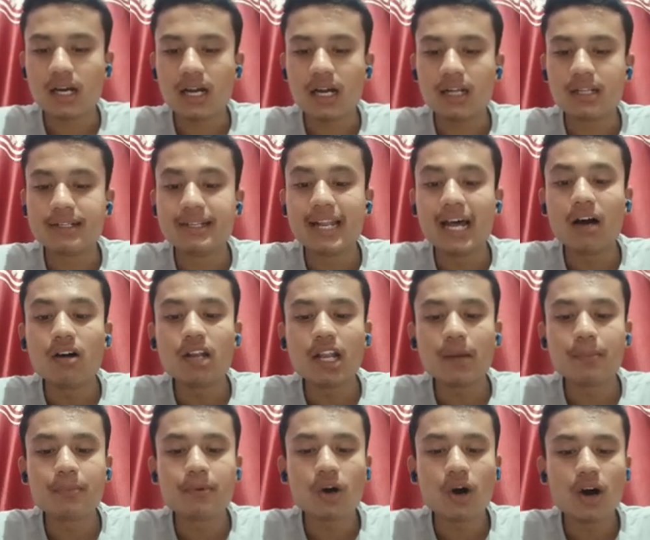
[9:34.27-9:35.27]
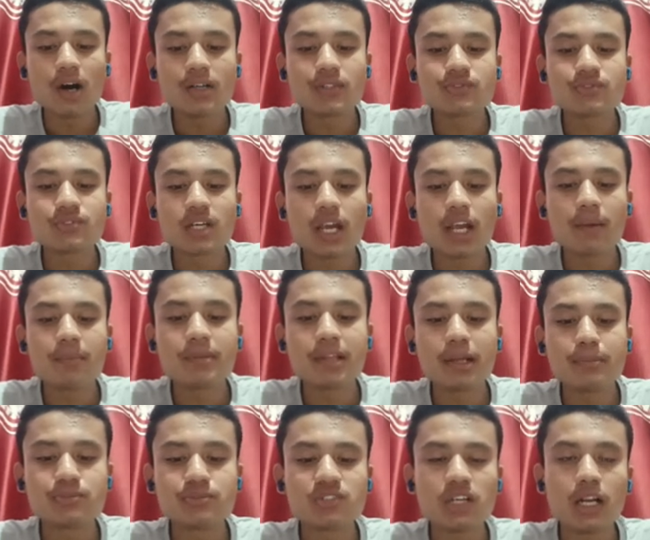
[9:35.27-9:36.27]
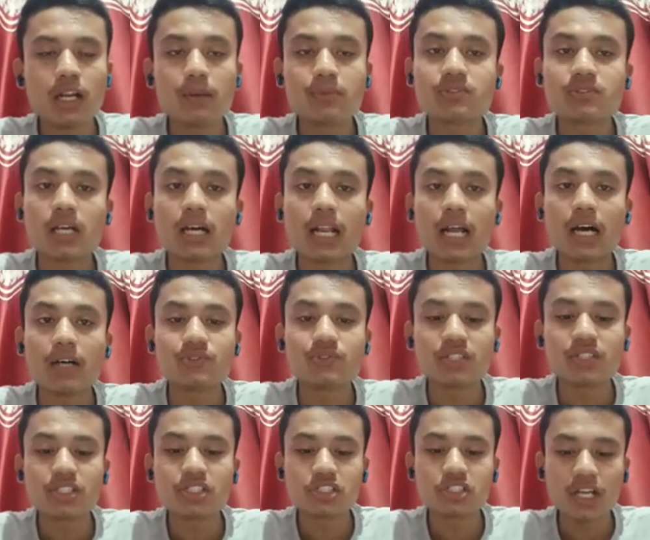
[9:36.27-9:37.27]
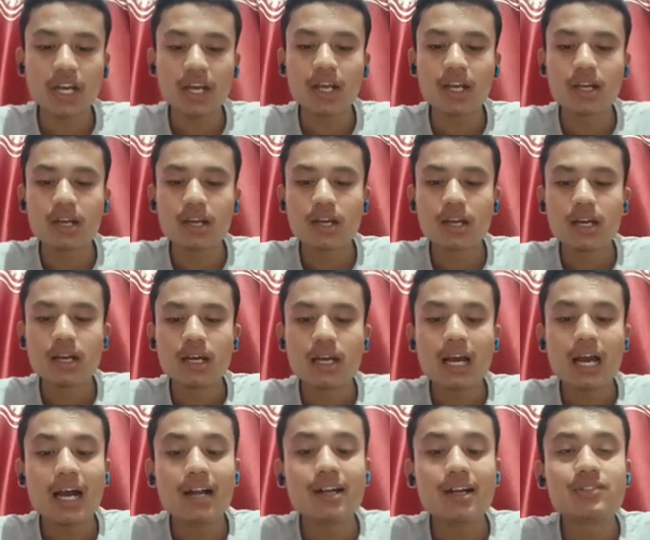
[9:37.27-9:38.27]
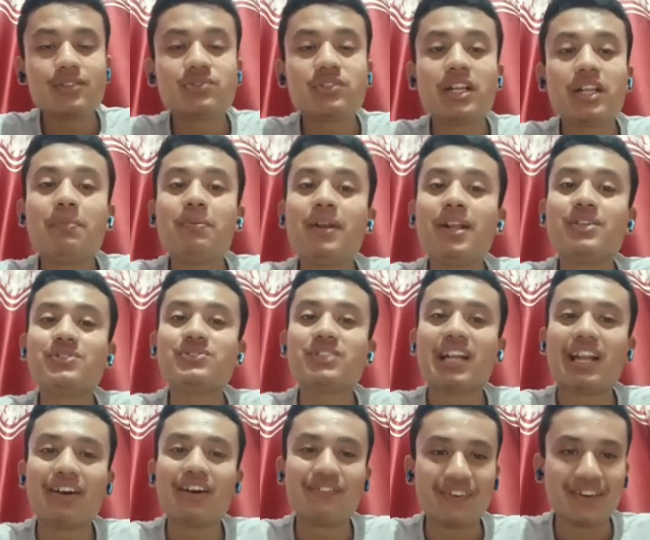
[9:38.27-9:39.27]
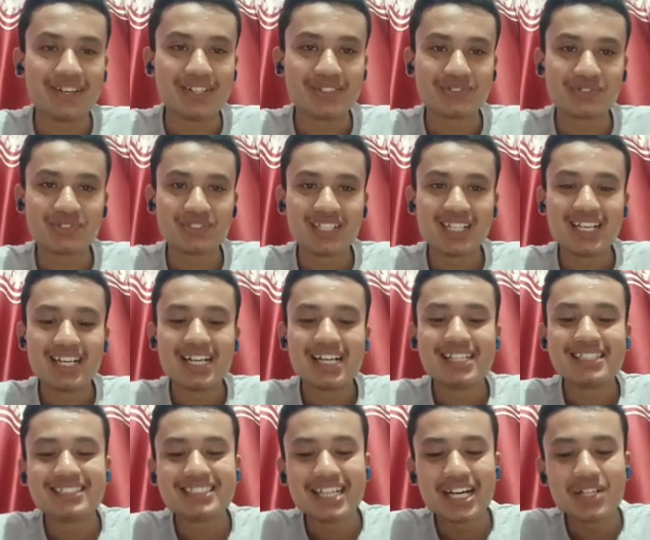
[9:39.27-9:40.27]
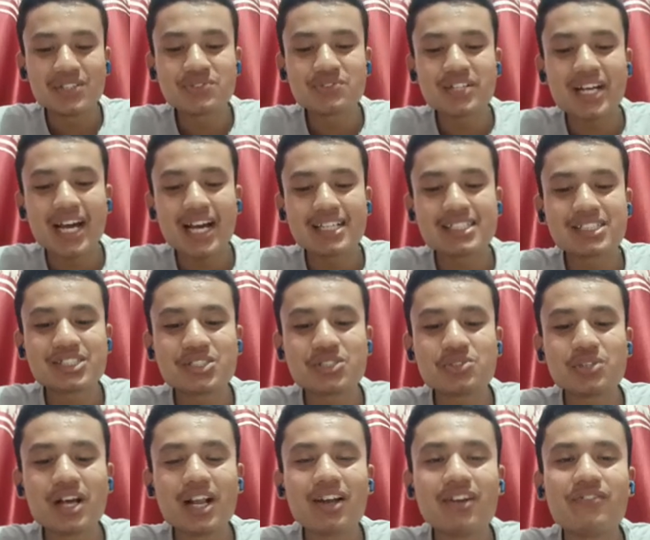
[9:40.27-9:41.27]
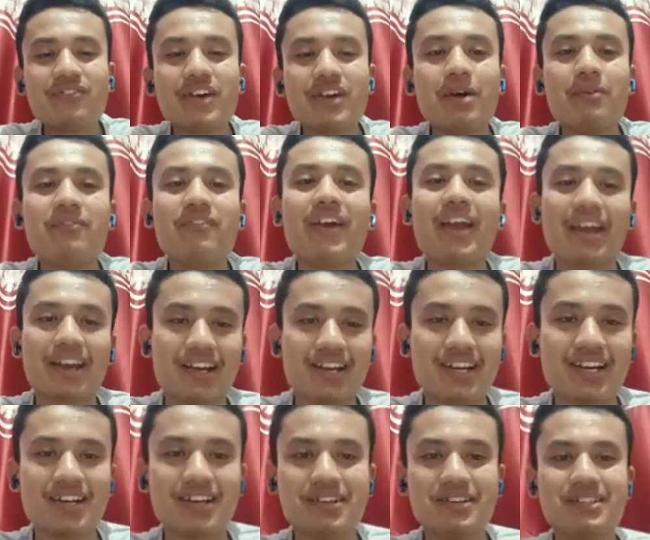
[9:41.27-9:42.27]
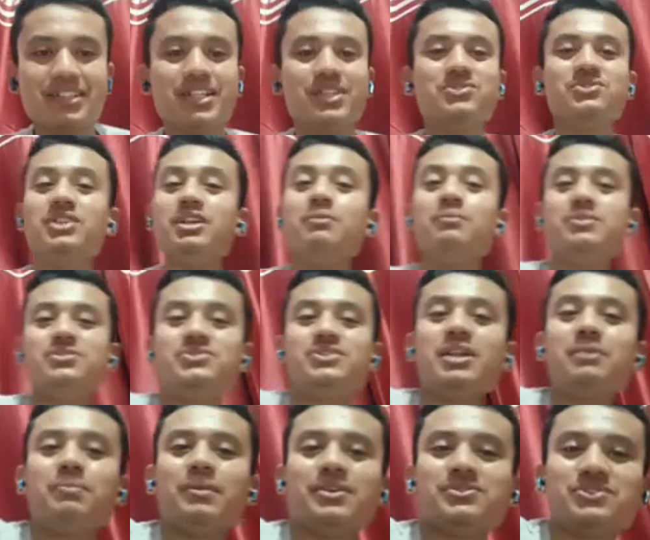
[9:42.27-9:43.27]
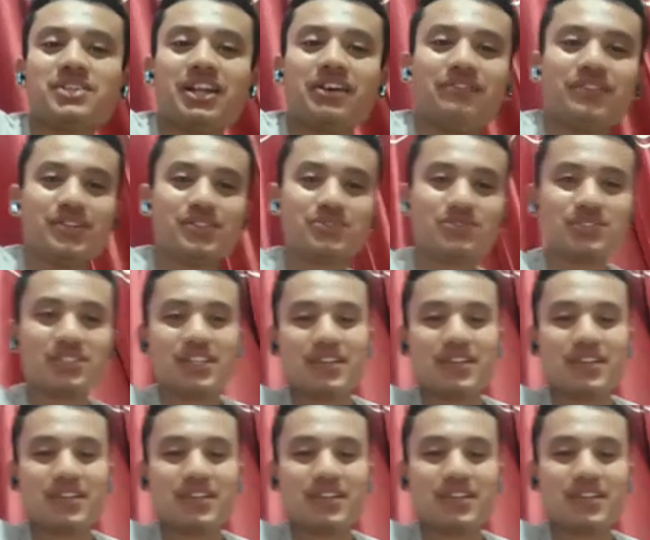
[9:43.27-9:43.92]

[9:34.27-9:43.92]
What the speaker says: Now lapdogs gave themselves the rousing shake, and sleepless lovers just at 12 awake. The sleepless lovers